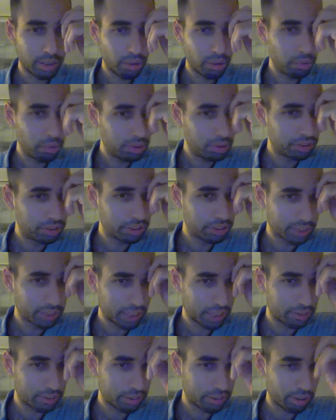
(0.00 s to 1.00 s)
Wusses
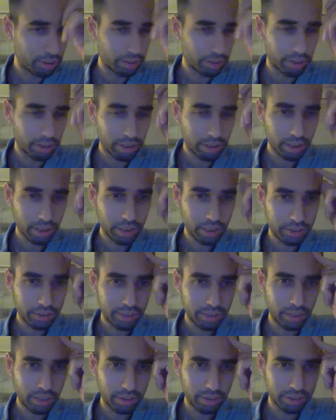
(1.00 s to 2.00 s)
get slaughtered. Because
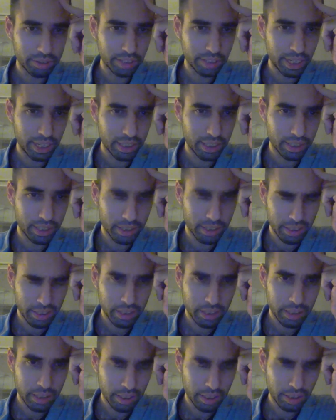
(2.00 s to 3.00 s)
now his knight,
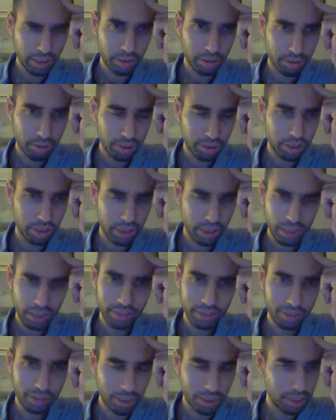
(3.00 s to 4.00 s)
she
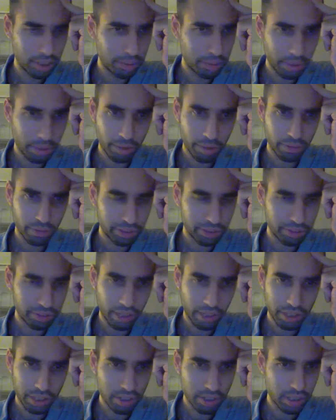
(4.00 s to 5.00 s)
is a little bit
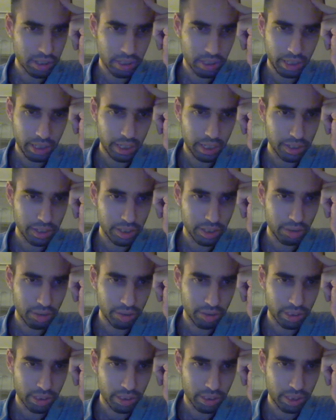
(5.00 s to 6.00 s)
overstretched here. I
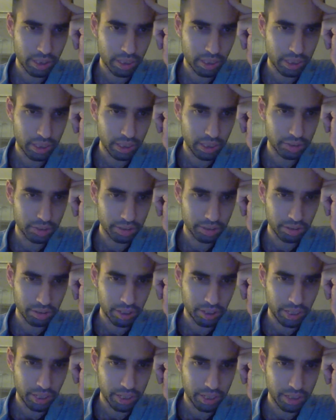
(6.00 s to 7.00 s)
don't think it's a good
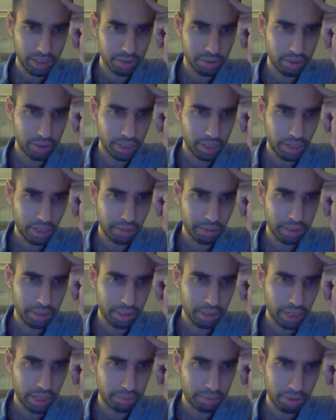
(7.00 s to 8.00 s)
idea to allow me to
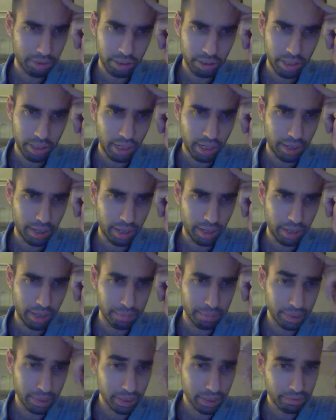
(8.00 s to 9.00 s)
capture here. I
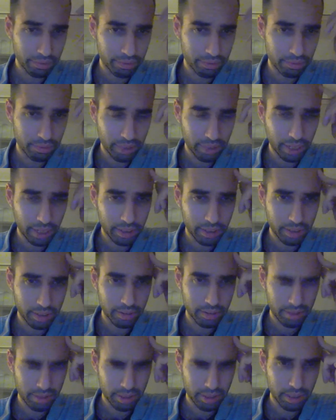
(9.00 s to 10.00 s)
believe that
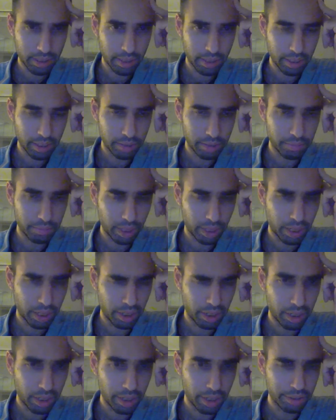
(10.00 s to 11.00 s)
in my
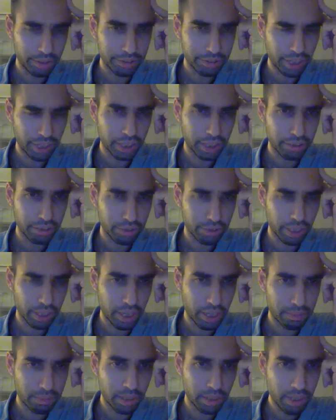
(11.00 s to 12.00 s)
understanding of the
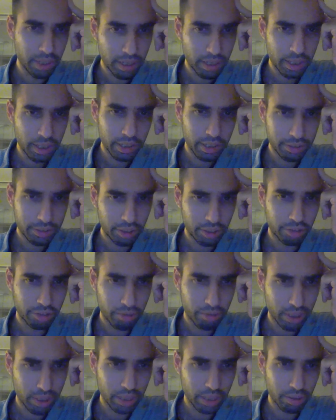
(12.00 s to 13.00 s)
game. It's not
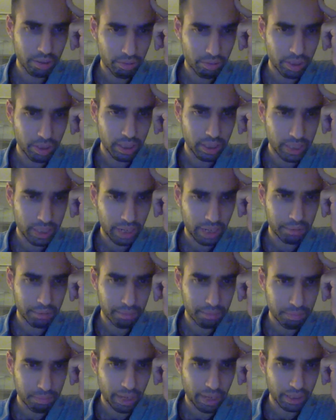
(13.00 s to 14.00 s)
really that
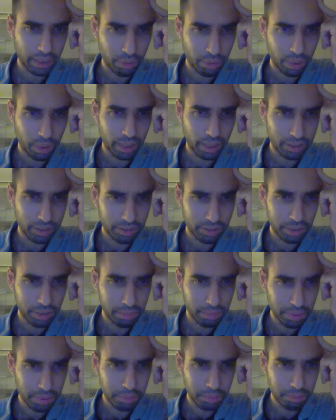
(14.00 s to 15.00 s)
black and white and
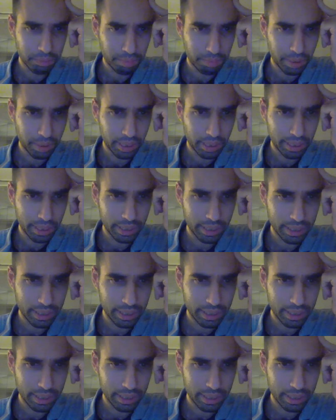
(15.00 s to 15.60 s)
simple, but